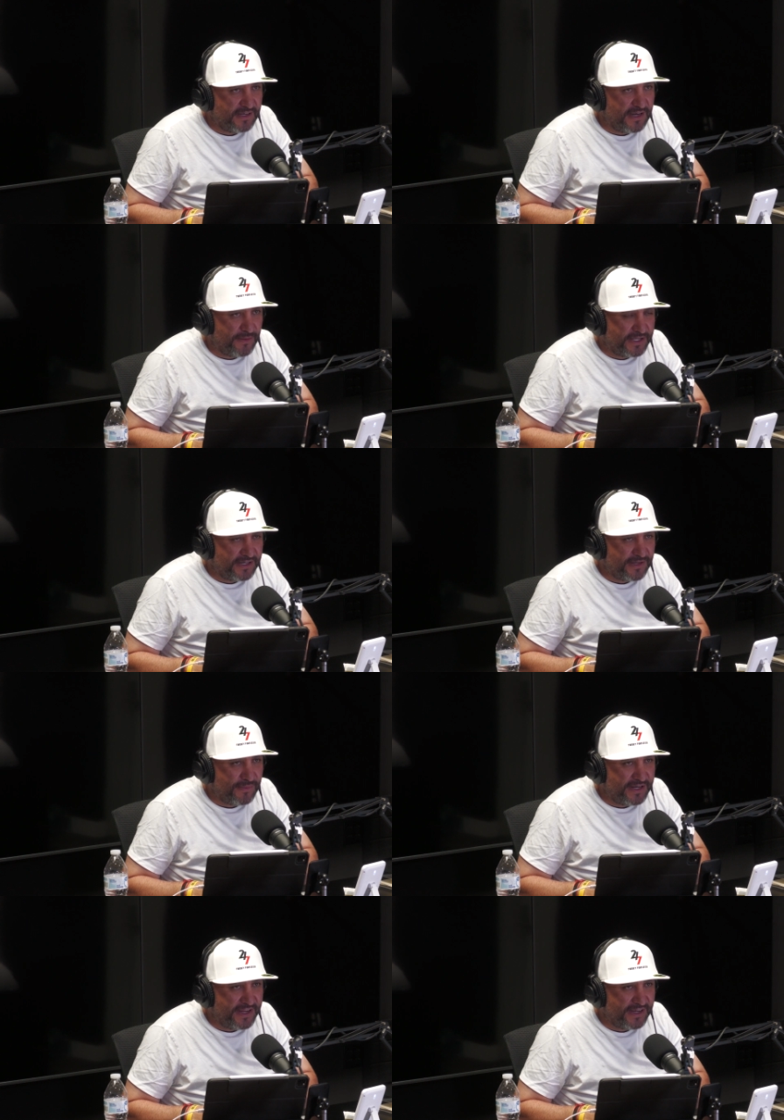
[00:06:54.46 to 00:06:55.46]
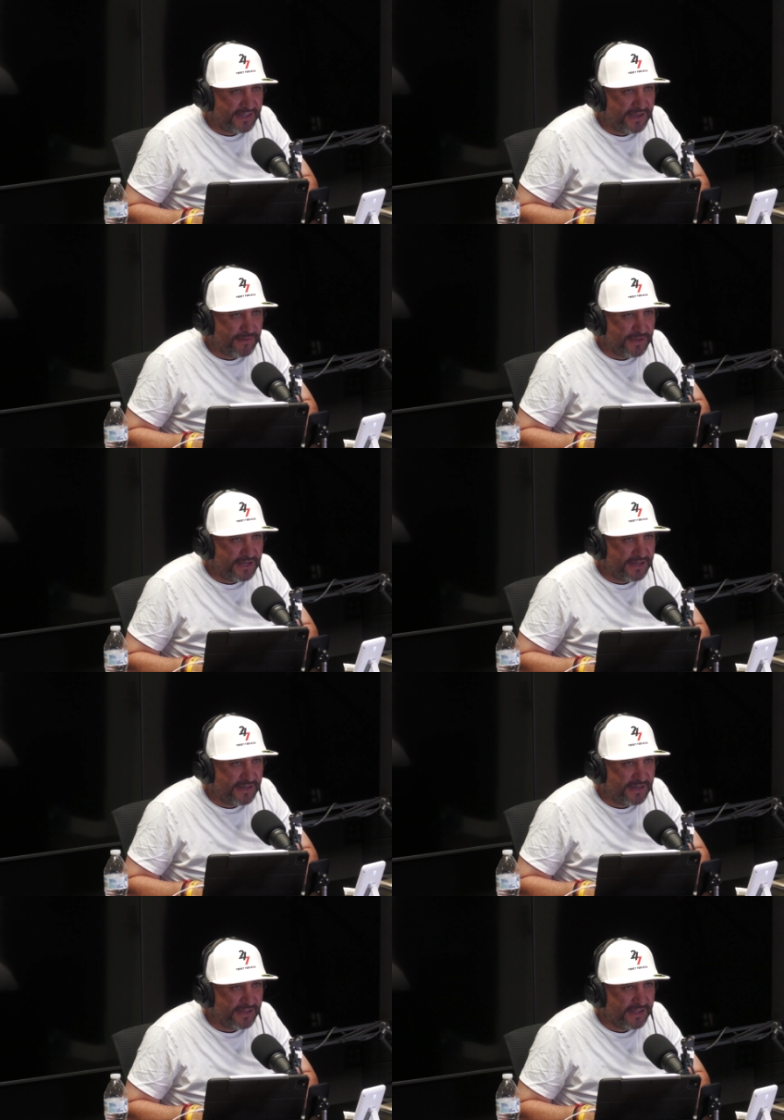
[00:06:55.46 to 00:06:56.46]
La Virgen Maria came in,
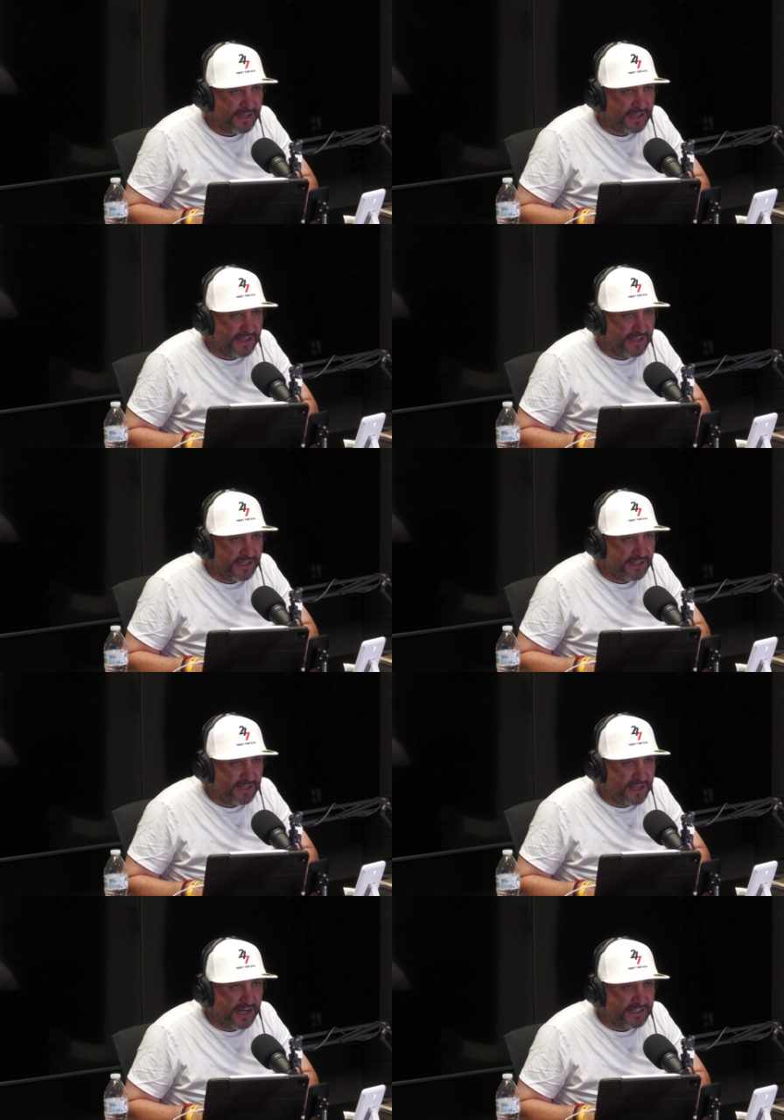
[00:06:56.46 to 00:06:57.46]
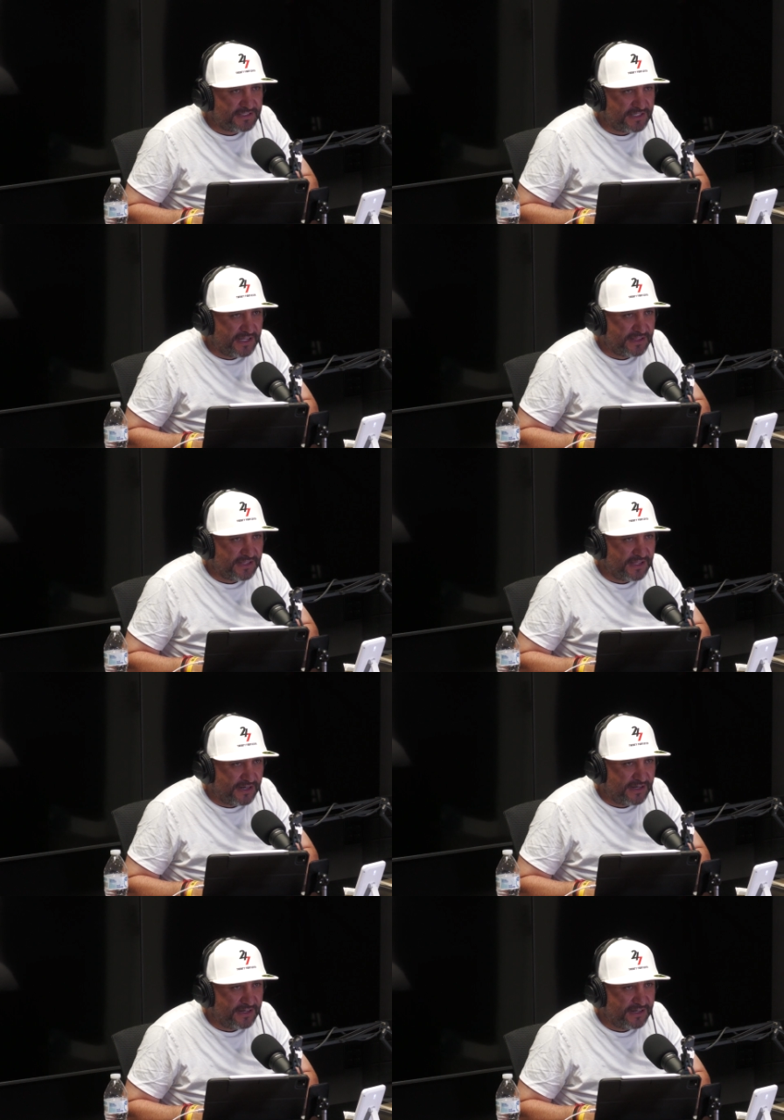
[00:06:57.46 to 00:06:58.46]
God sent
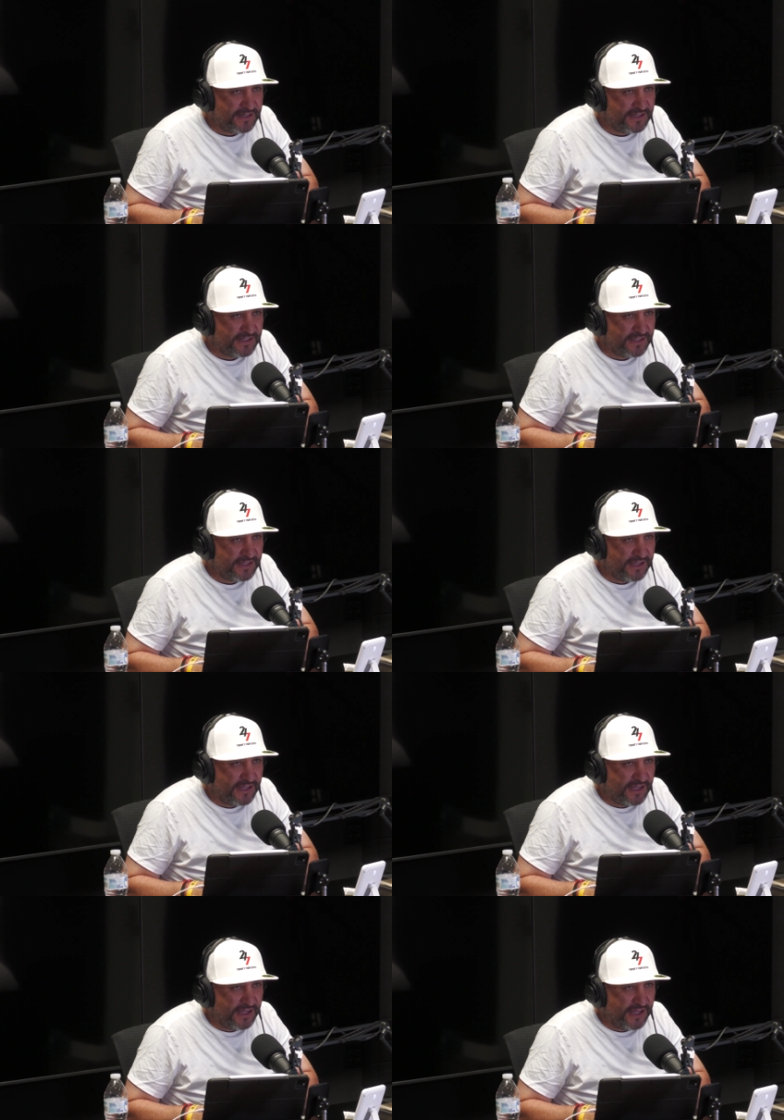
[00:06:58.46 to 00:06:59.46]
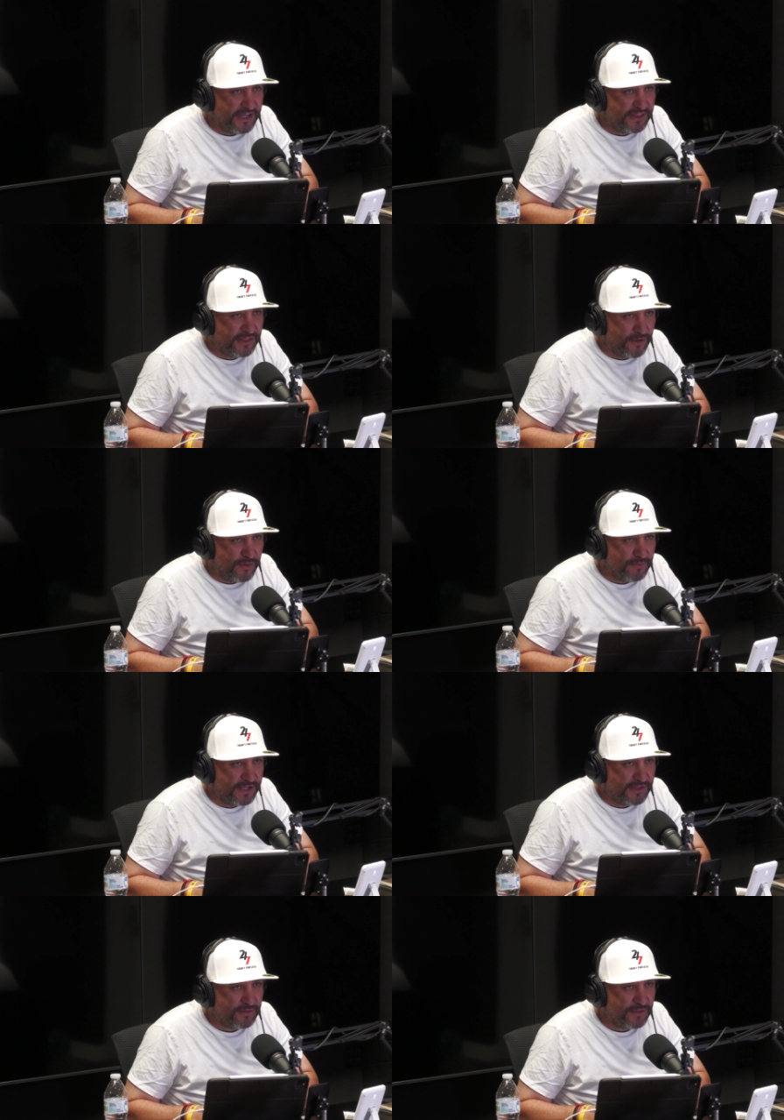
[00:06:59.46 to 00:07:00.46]
her and told
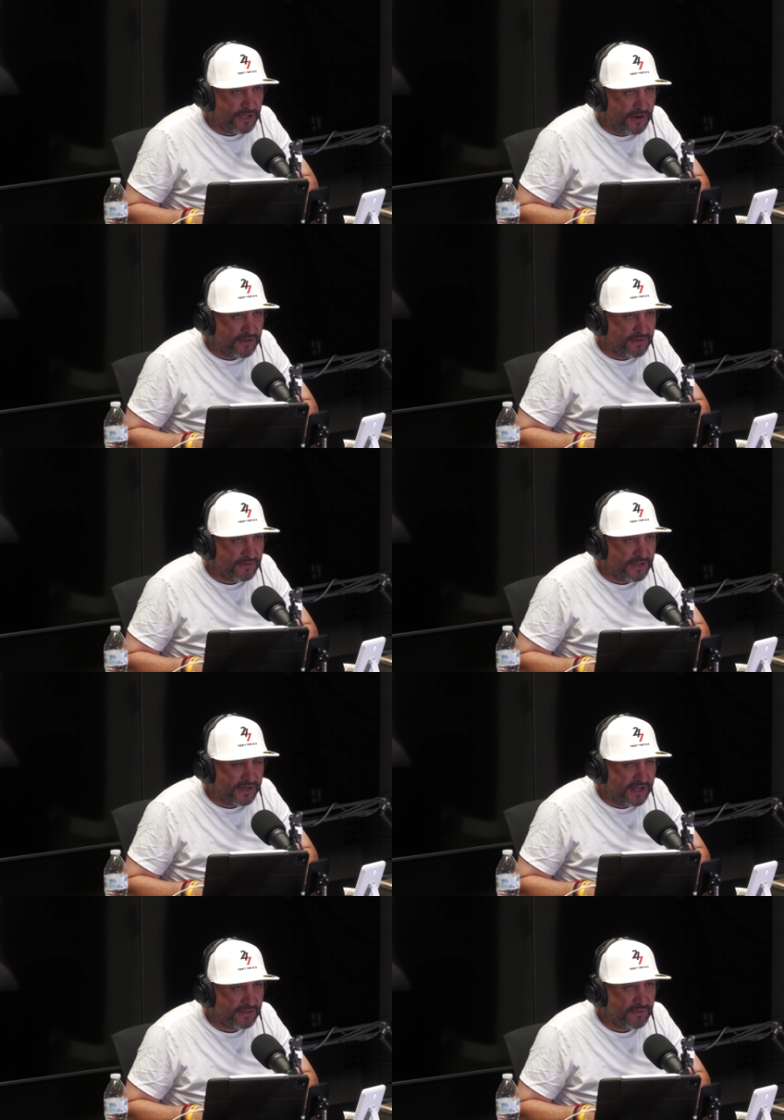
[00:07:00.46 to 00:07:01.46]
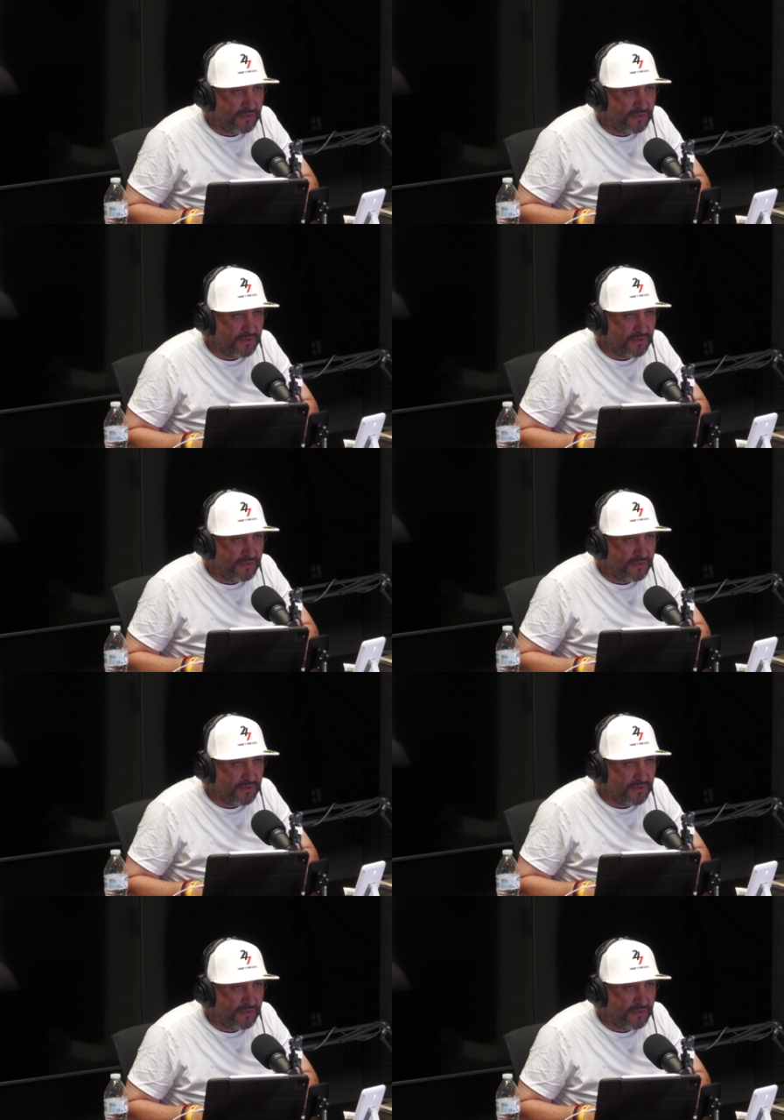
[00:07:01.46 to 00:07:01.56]
me to tell you that not to